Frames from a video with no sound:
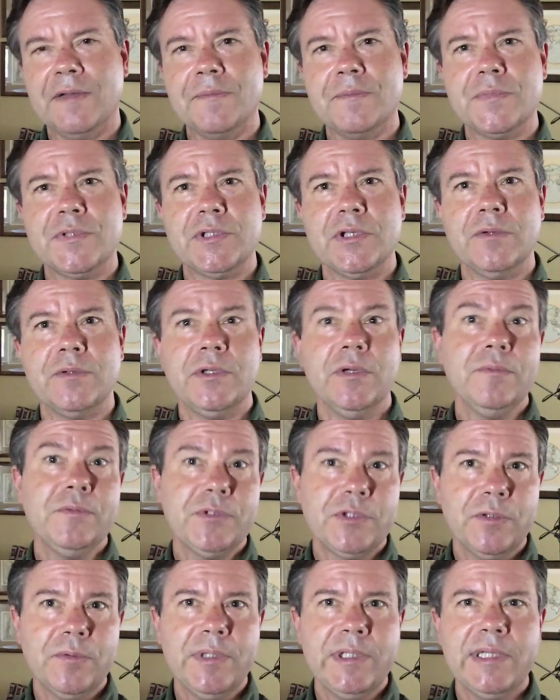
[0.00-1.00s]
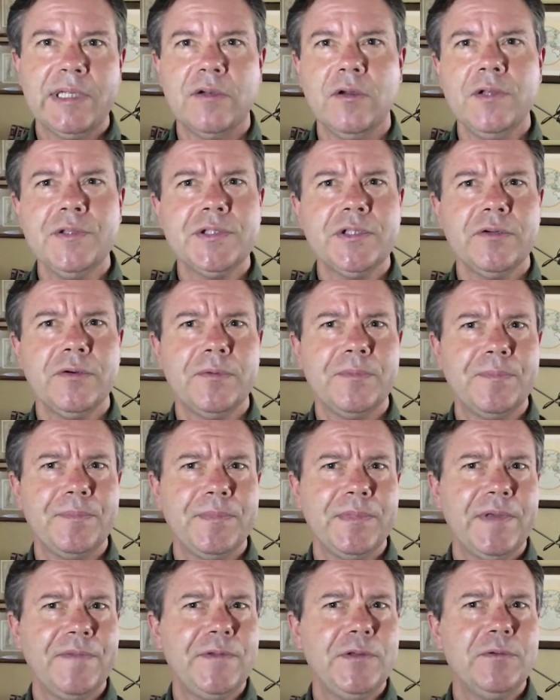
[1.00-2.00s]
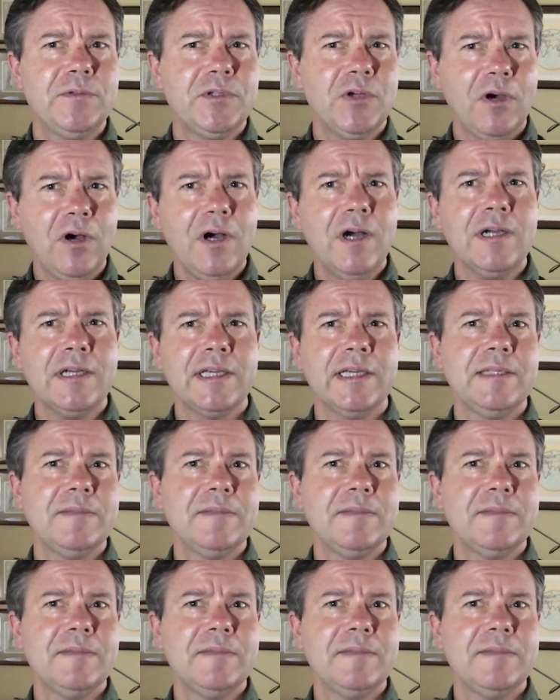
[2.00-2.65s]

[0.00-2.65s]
So don't do it. And also, if you talk